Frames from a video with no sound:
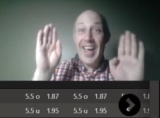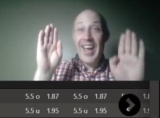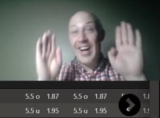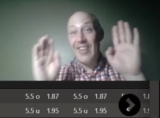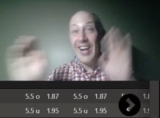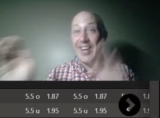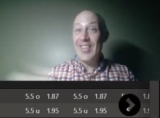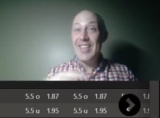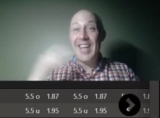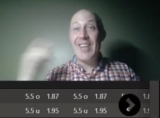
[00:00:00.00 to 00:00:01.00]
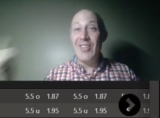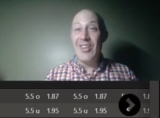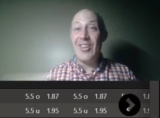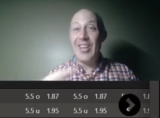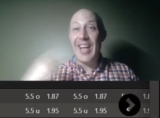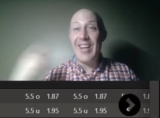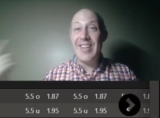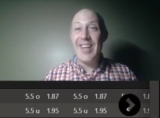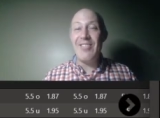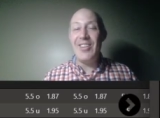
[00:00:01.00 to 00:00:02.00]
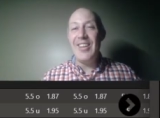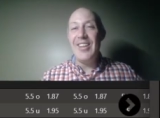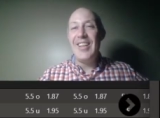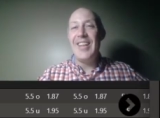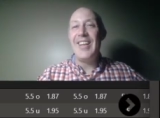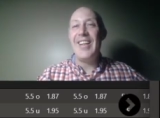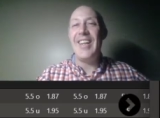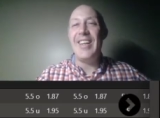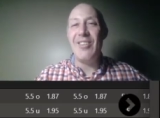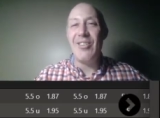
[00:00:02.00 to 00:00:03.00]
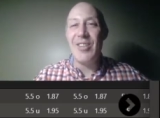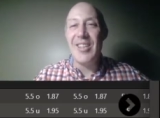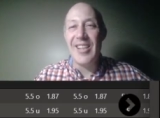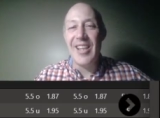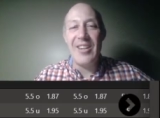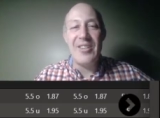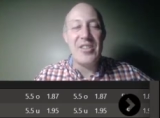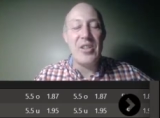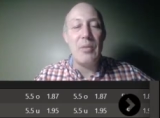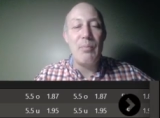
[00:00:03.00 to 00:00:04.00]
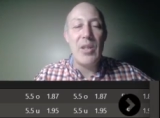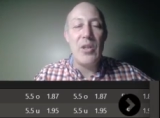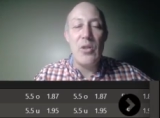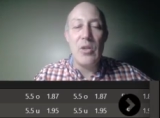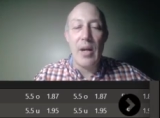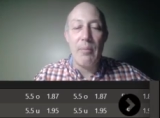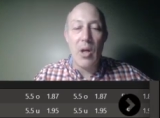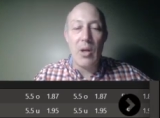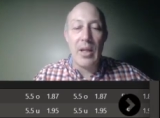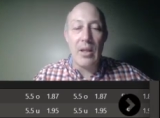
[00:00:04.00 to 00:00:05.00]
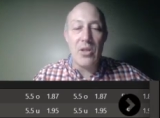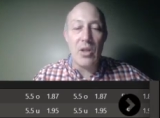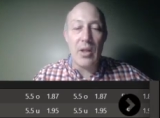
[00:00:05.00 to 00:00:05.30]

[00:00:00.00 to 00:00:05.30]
that around the table, the letter table, and then we read the letters. So you do that. Okay, let's look